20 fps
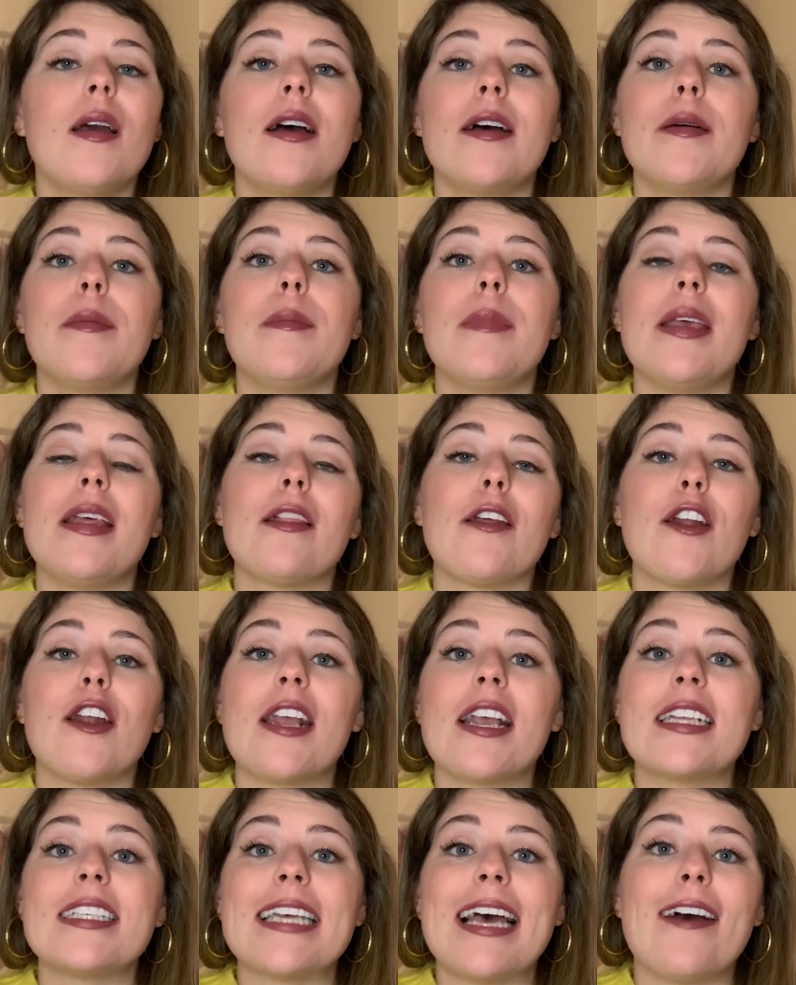be learning
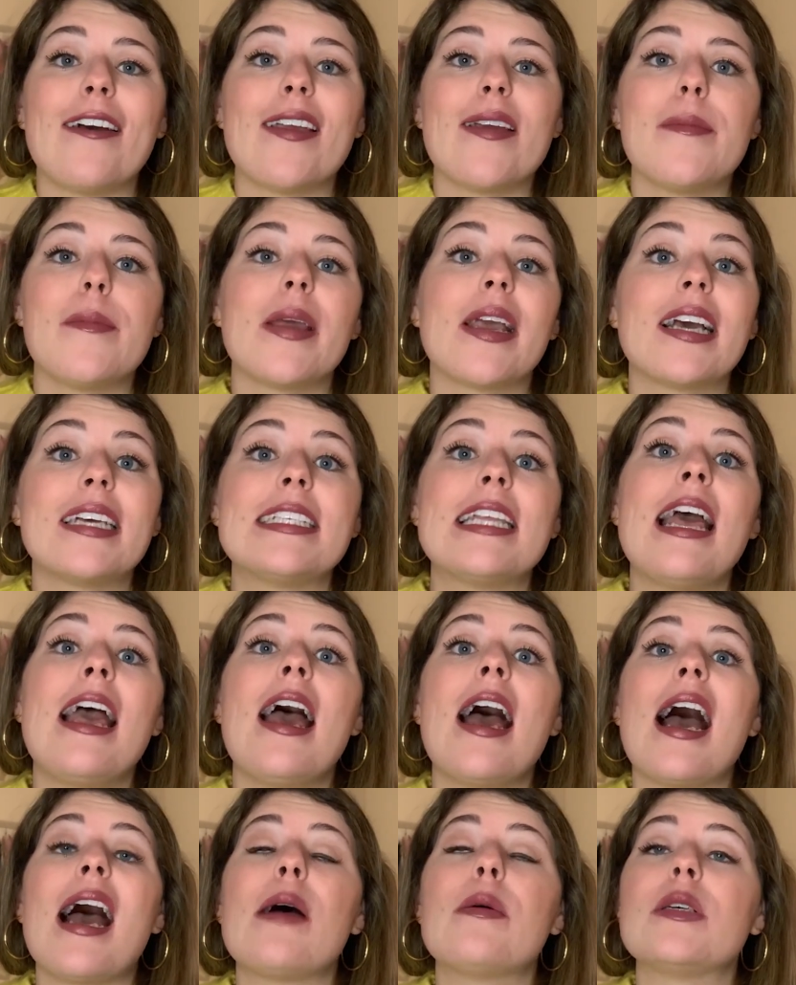Italian, because
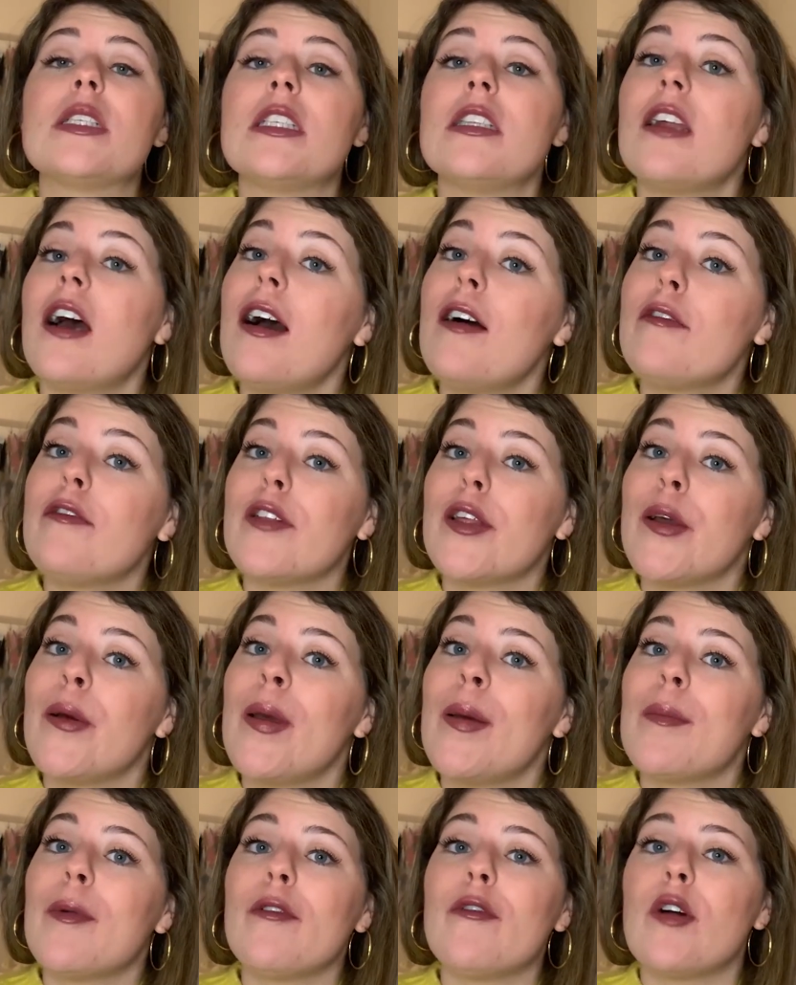I was not
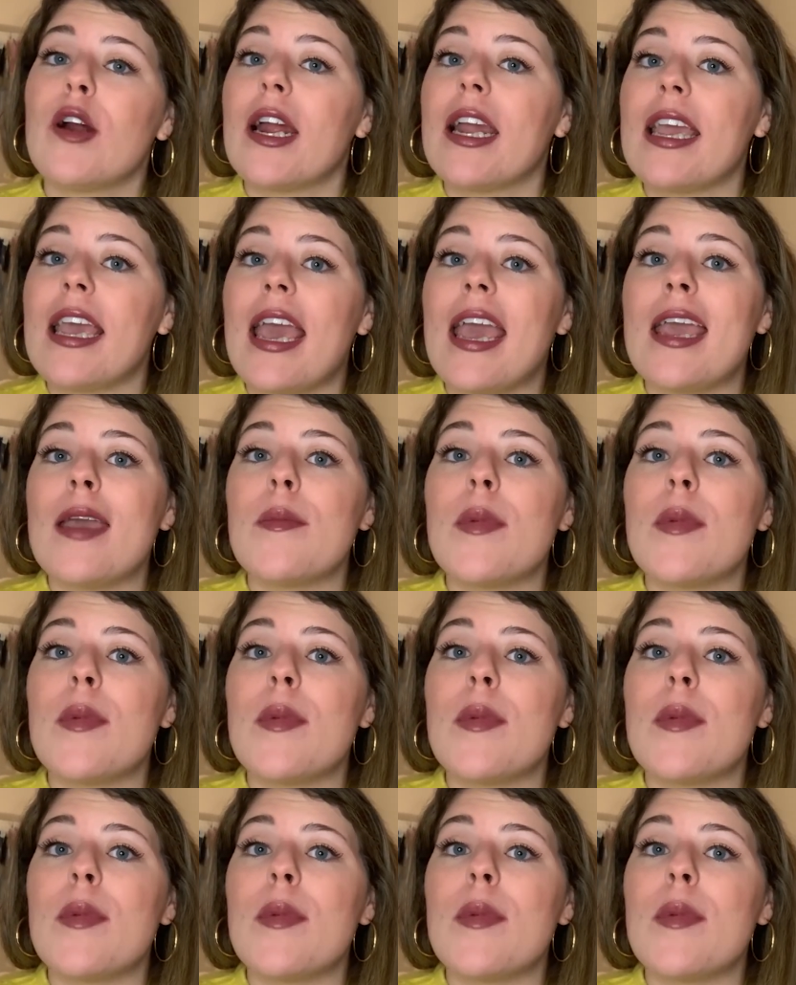fluent before I came,